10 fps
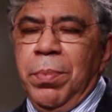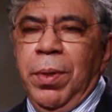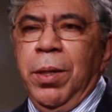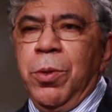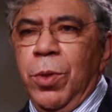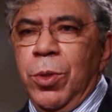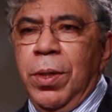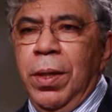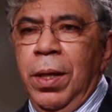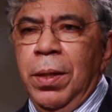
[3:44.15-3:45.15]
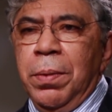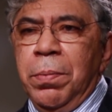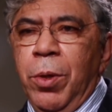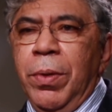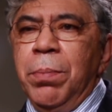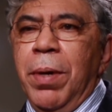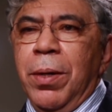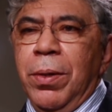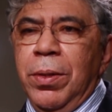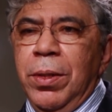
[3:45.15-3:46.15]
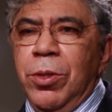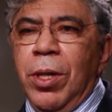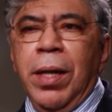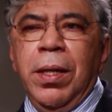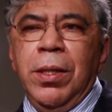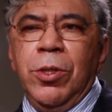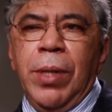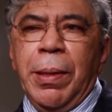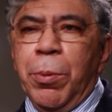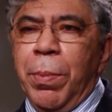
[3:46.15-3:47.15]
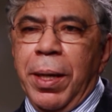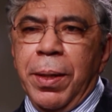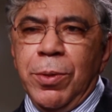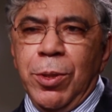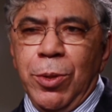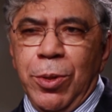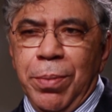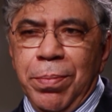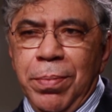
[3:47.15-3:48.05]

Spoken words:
interest in knowing better the Chinese shadow banking system?